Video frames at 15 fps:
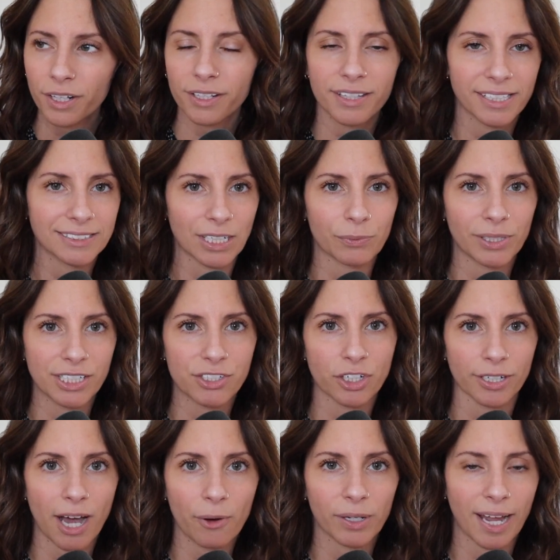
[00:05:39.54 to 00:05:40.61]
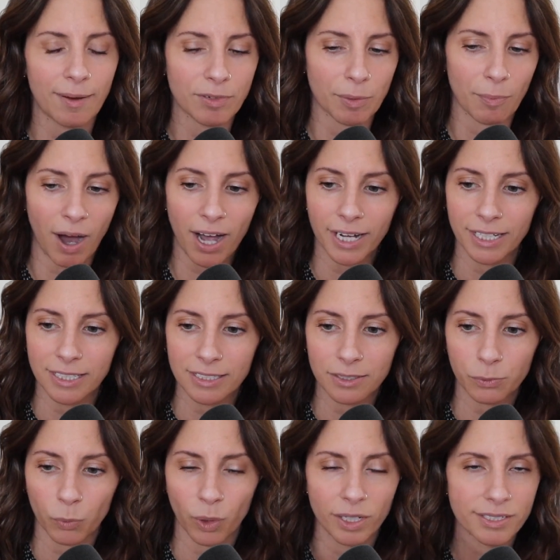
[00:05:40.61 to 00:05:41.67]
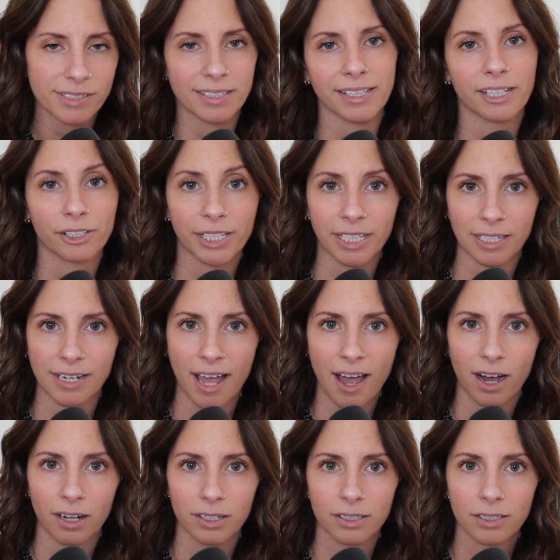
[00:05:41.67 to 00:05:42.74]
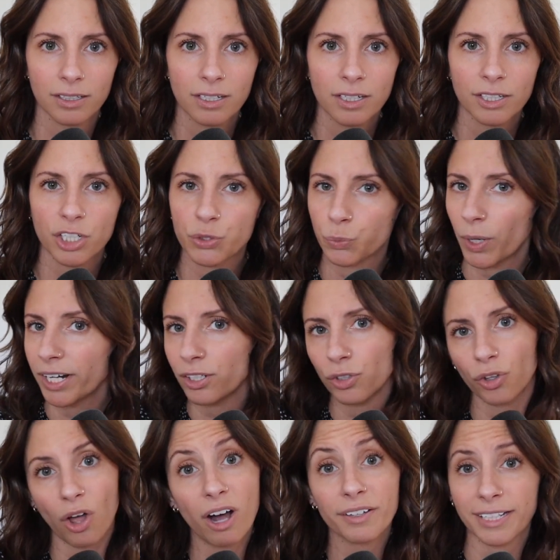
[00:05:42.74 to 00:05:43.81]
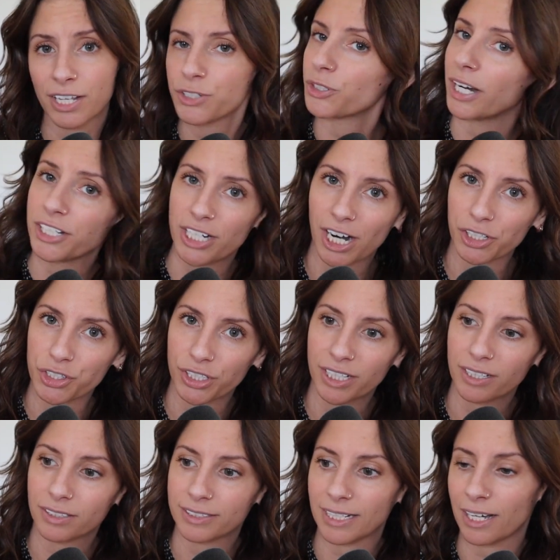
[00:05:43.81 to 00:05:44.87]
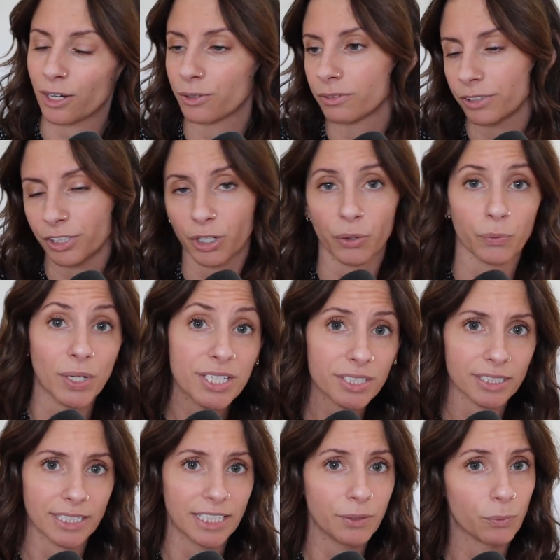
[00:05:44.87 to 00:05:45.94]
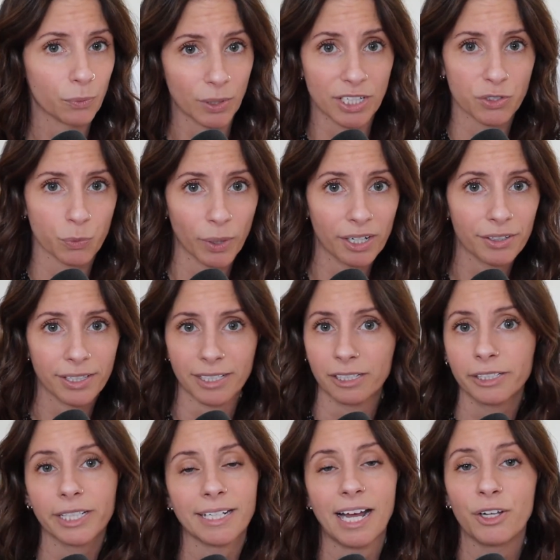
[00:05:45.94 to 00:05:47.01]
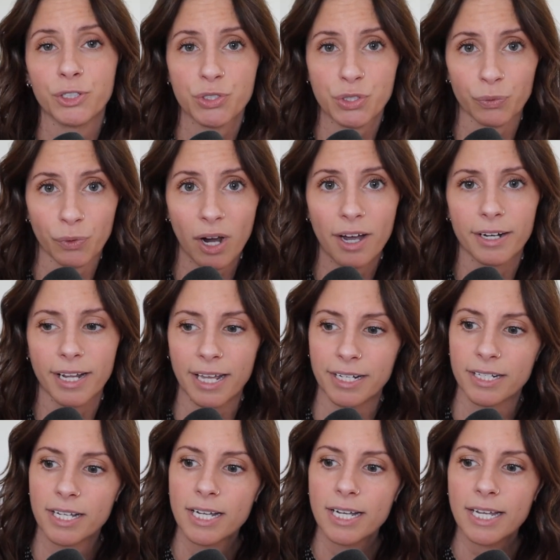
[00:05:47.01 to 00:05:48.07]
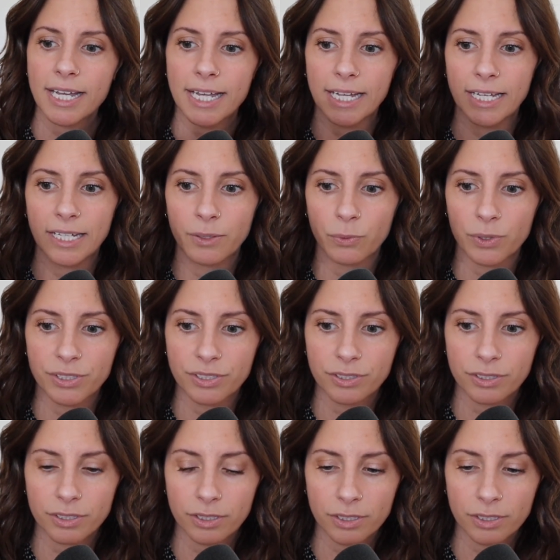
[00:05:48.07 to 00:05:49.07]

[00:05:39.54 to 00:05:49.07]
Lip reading: of the things that really stood out and came to mind was the Erie Canal. Because right along that stretch, actually down, Oriskany, is where the Erie Canal used to run. And it was